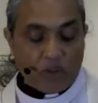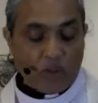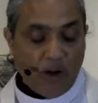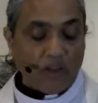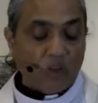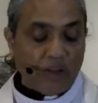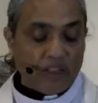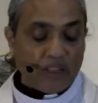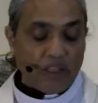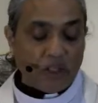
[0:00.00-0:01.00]

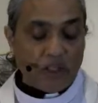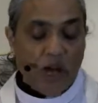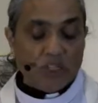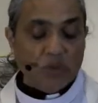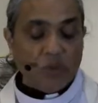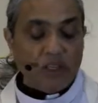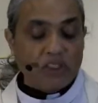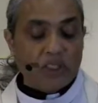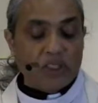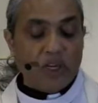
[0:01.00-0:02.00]
1:23, the gospel
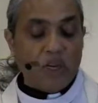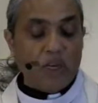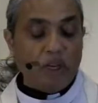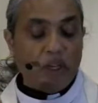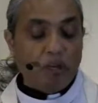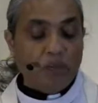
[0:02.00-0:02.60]
is a stumbling